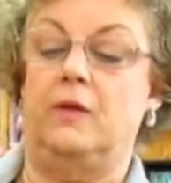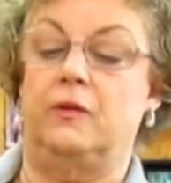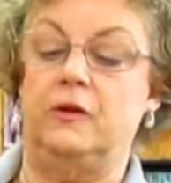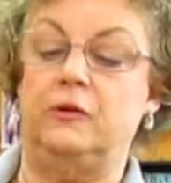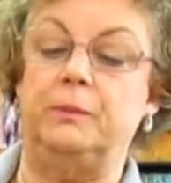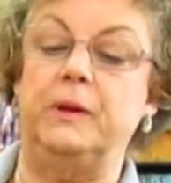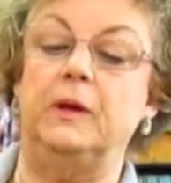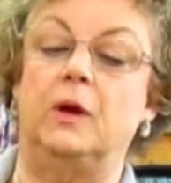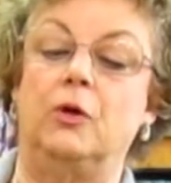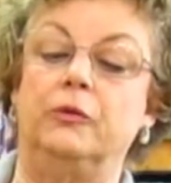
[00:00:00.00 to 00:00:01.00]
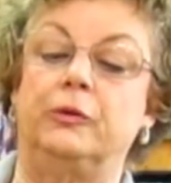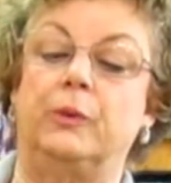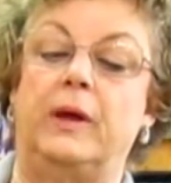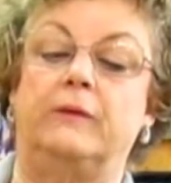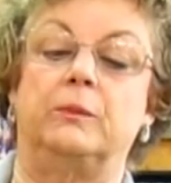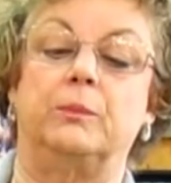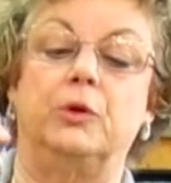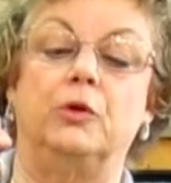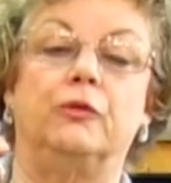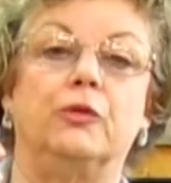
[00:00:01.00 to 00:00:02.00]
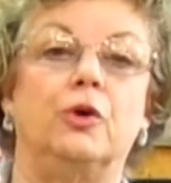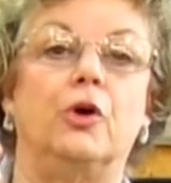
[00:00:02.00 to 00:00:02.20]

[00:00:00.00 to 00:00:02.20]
This bit also has a beautiful